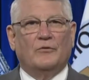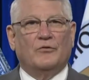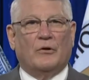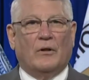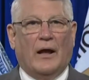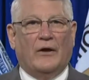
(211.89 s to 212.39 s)

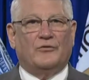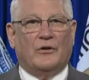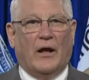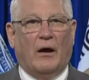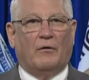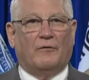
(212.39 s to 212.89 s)
General
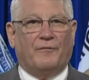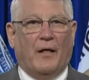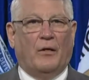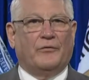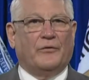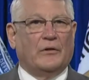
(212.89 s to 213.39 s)
Eisenhower
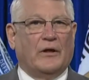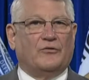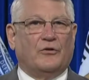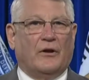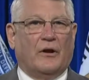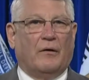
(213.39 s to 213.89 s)
followed the
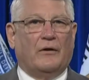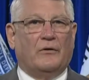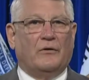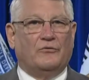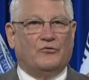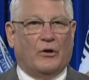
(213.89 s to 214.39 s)

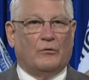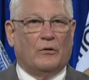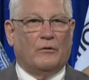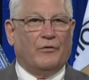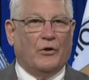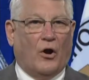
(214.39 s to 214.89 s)
legendary General
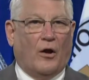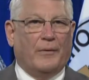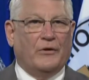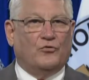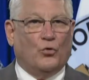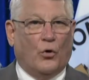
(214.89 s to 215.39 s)
of the Army,